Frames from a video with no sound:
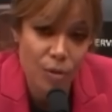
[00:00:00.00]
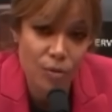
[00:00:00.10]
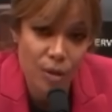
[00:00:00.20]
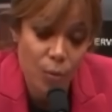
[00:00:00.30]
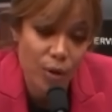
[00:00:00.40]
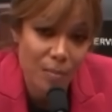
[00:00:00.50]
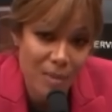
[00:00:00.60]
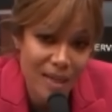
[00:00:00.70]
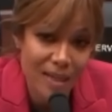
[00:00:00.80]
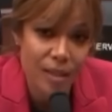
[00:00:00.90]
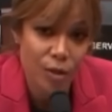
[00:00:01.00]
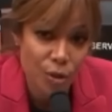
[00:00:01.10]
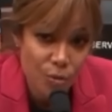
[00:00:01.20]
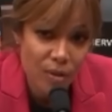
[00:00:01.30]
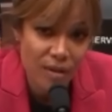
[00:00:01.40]
those that were
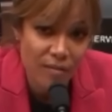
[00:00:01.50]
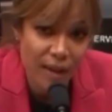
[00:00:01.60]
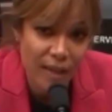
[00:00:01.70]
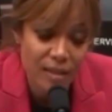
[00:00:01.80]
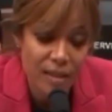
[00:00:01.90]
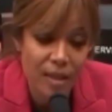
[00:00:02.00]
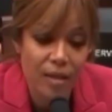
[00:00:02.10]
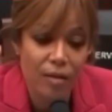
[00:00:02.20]
admitted to the event,